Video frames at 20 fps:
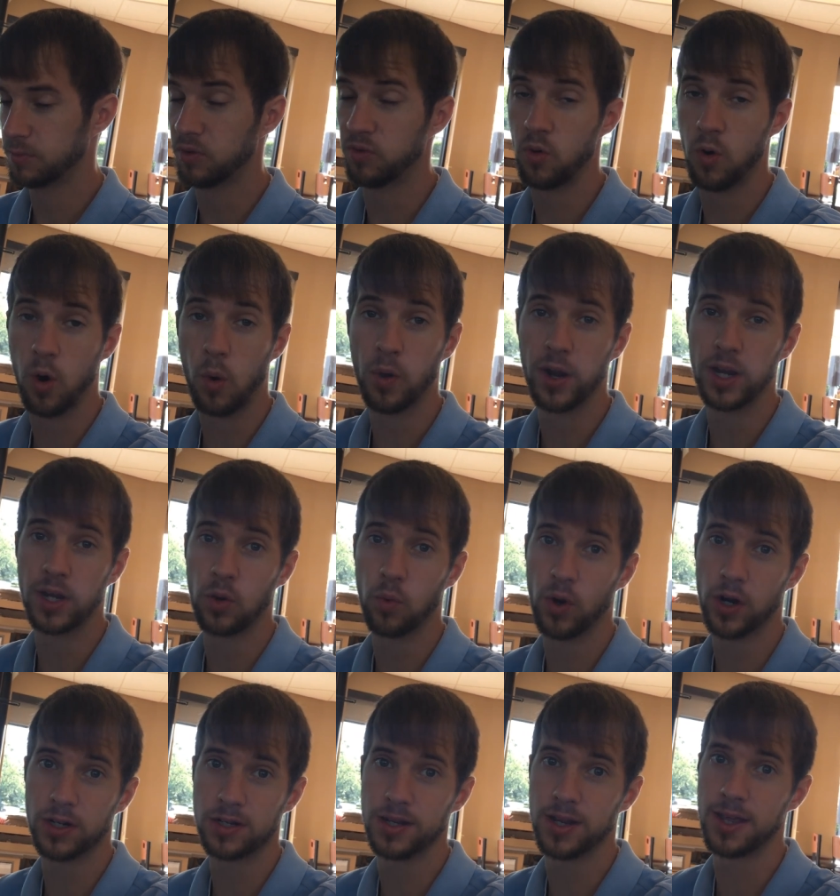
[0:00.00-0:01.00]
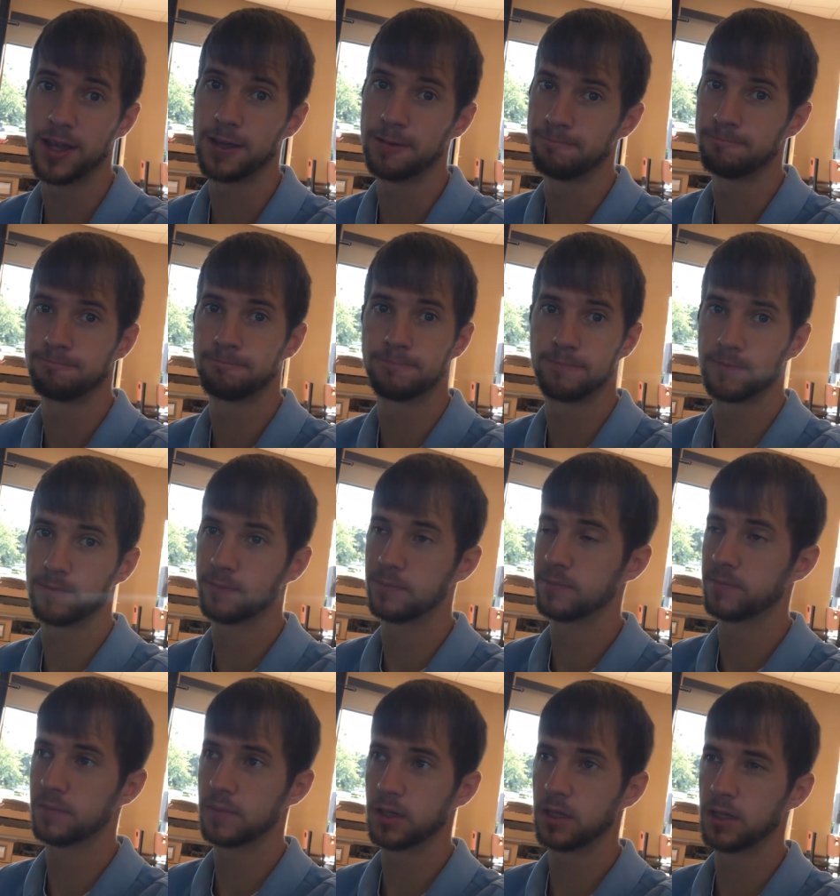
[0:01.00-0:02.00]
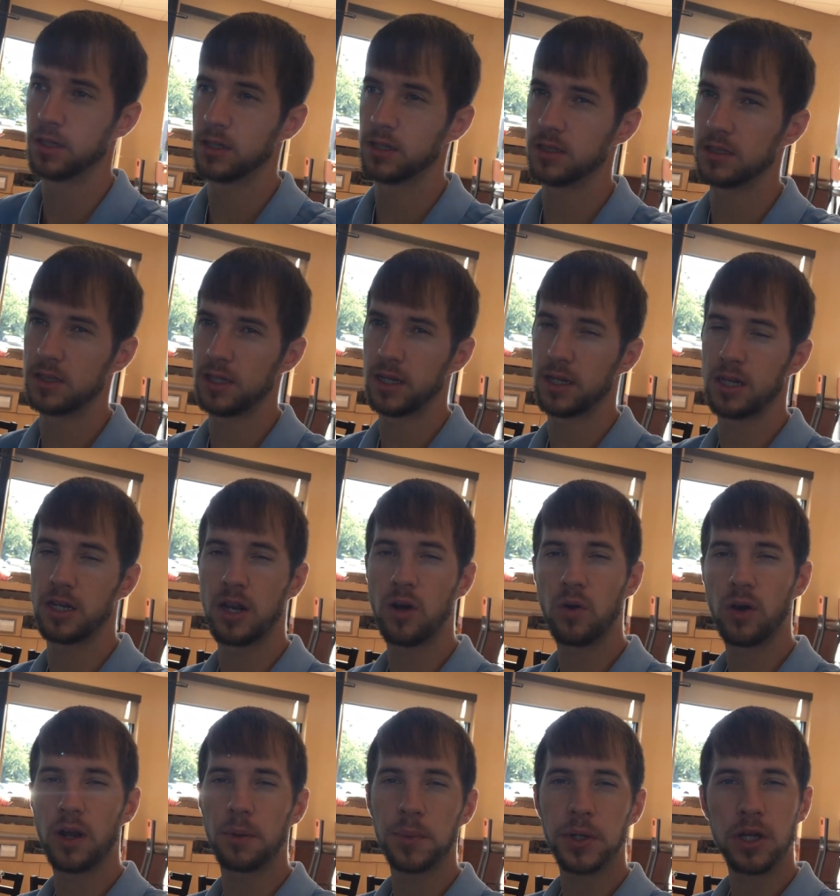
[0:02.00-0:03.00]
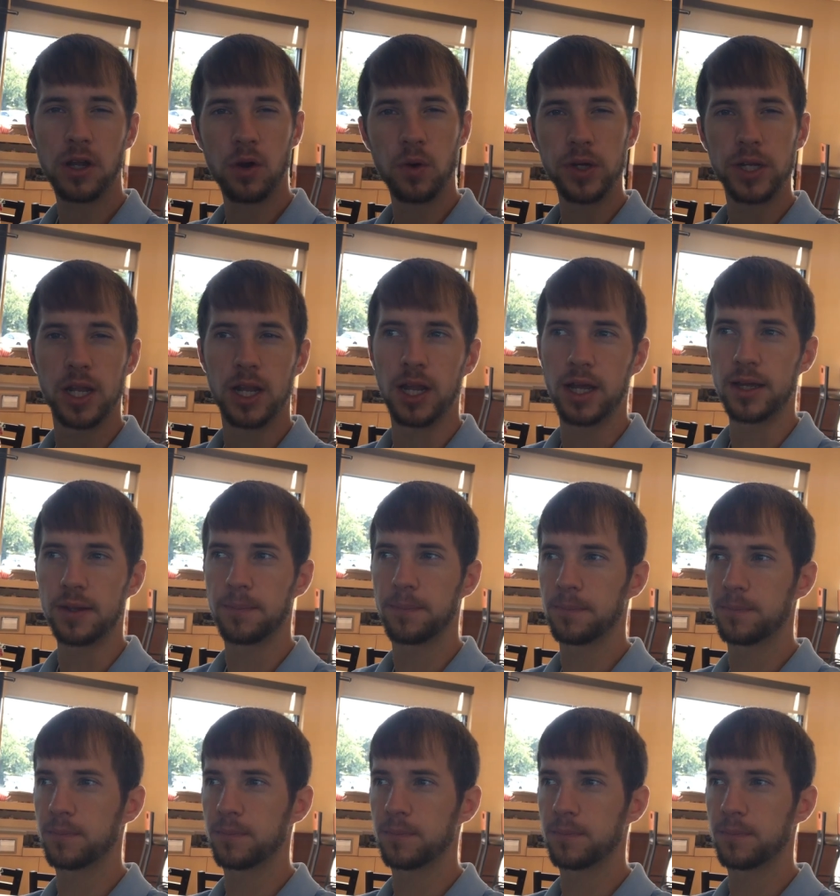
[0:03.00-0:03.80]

Before I went into work today, like, you know what? I'm going to go in late.